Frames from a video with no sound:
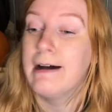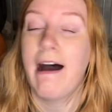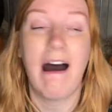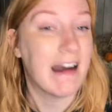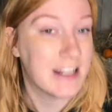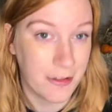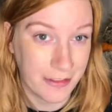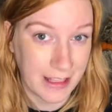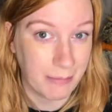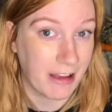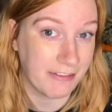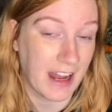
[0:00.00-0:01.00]
I don't
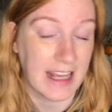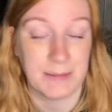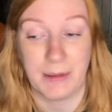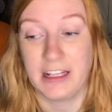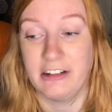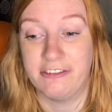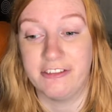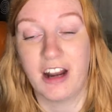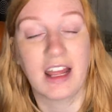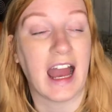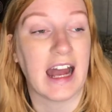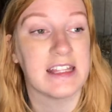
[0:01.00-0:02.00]
think my flat is big enough for a
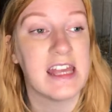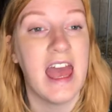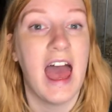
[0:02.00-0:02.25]
cat.